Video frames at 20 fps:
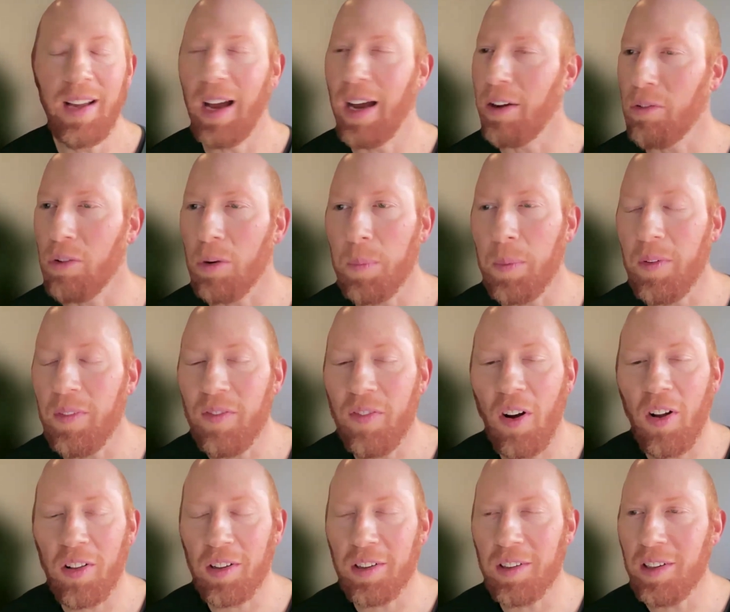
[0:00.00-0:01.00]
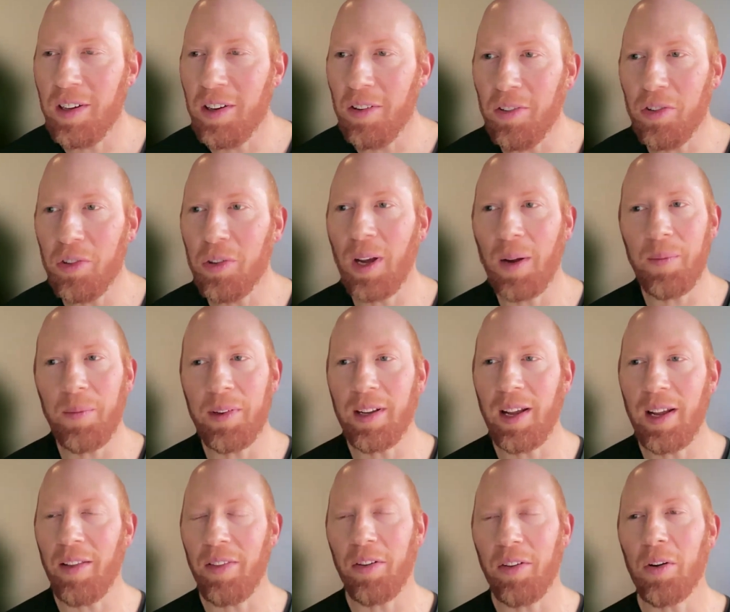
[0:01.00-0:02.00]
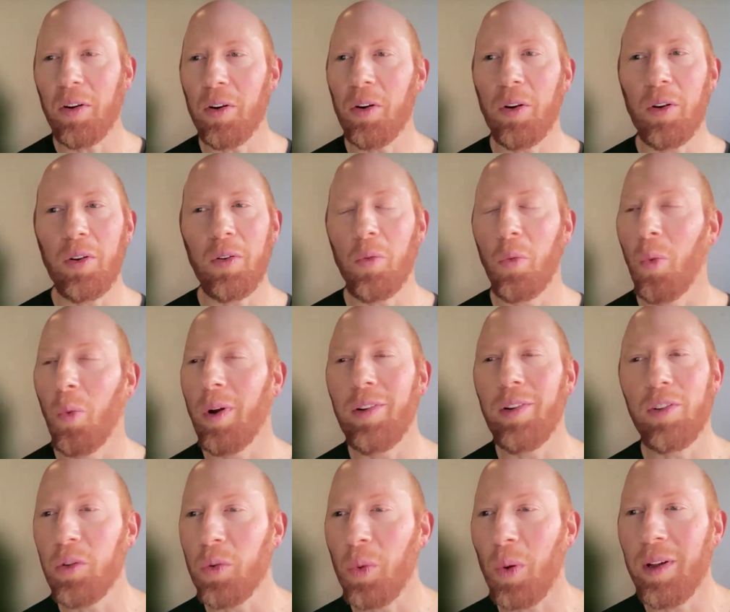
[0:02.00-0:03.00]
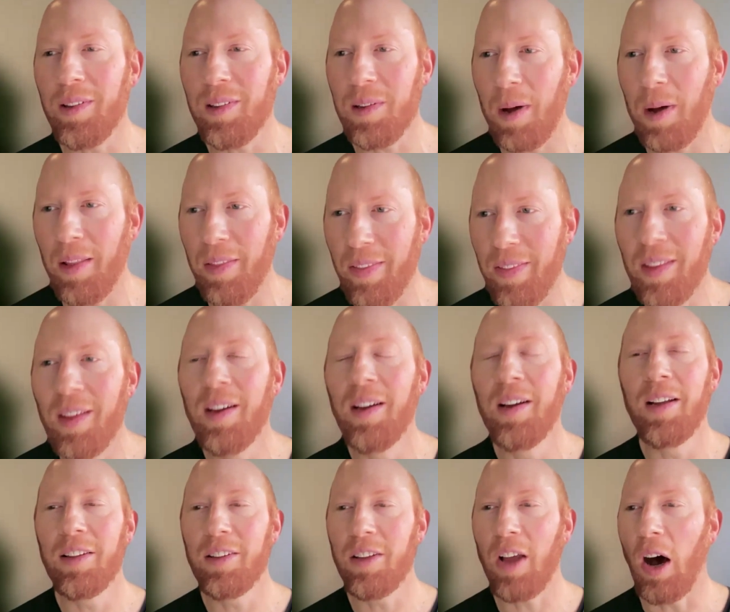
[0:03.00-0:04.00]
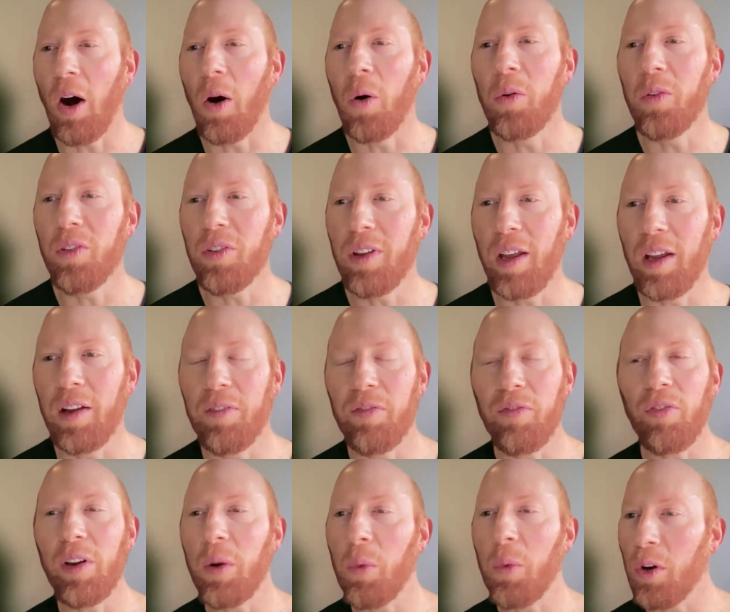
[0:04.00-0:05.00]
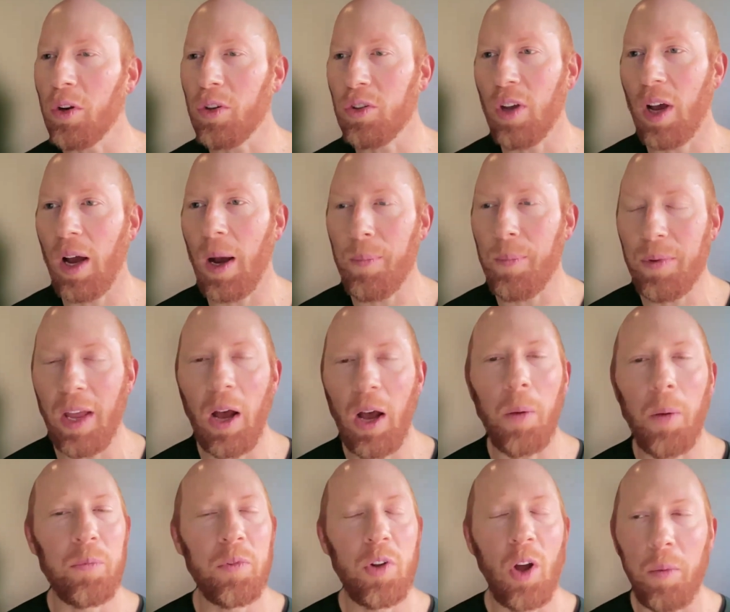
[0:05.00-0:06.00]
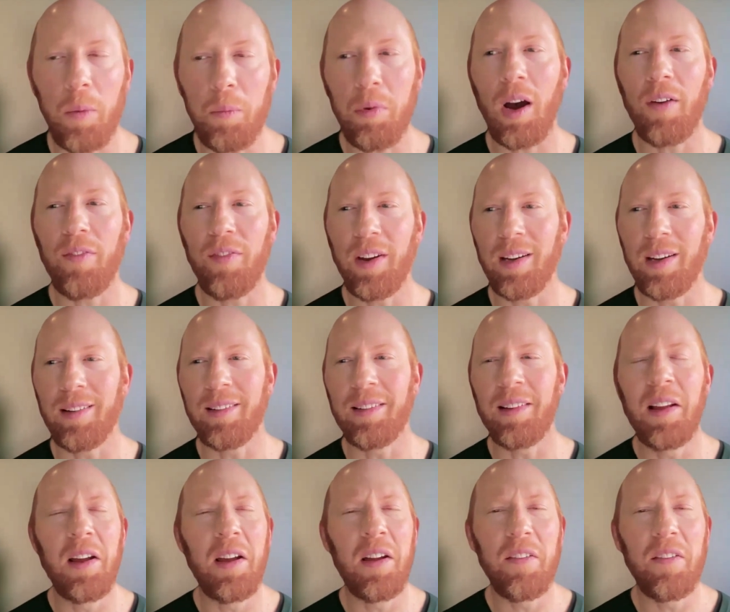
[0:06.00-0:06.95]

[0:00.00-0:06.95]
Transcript: a group of volunteers who come together once or twice a month to host a free workshop to help nonprofits